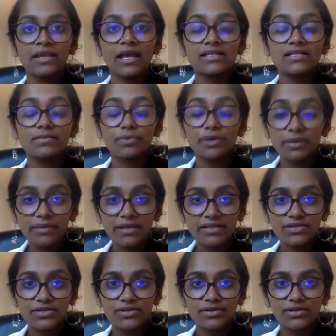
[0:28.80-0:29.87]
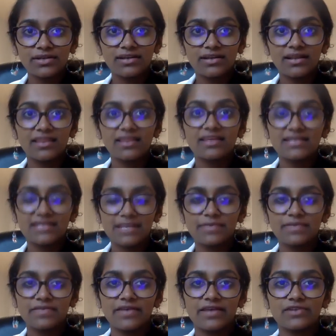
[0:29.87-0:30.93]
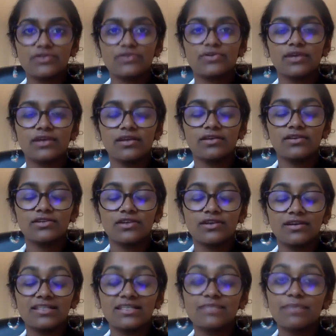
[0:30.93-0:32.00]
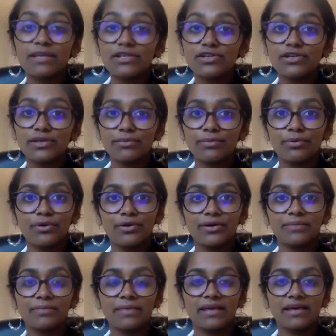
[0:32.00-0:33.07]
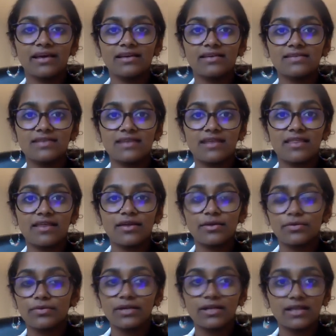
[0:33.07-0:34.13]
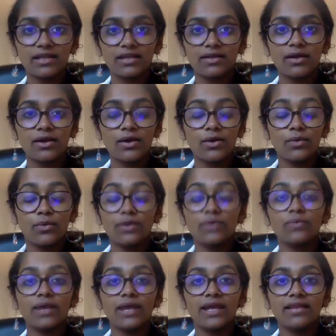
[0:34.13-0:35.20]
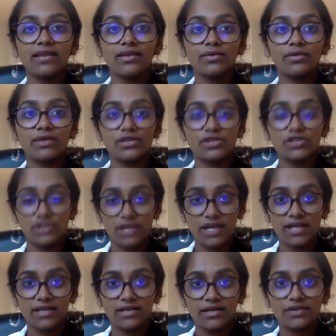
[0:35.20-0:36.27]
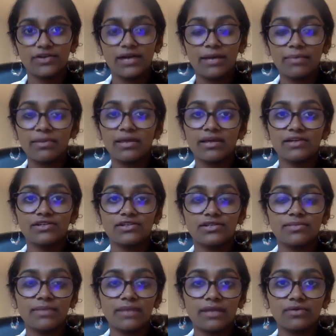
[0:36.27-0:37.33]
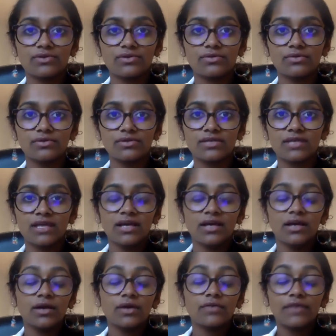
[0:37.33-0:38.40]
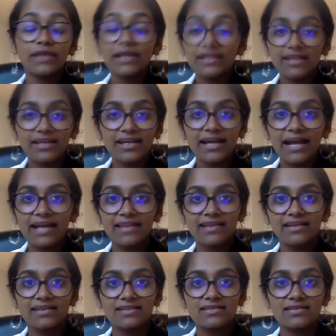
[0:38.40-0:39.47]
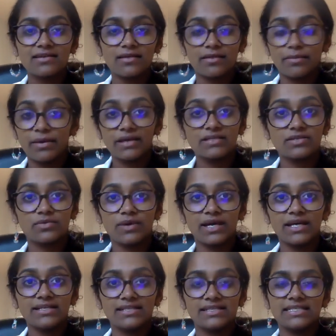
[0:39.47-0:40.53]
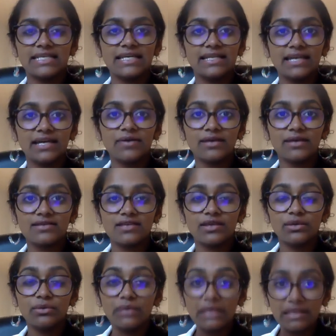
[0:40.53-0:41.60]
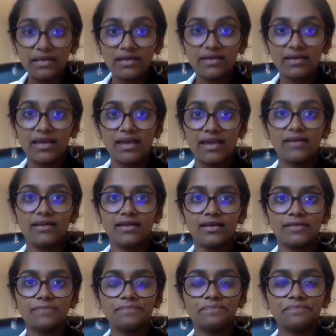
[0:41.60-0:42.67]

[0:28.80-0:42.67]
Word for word: As a pre med student, these types of extracurriculars are especially important because they are really one way that you can shine on your application to medical schools. Frankly, I think it's the best way to stand out as a unique candidate.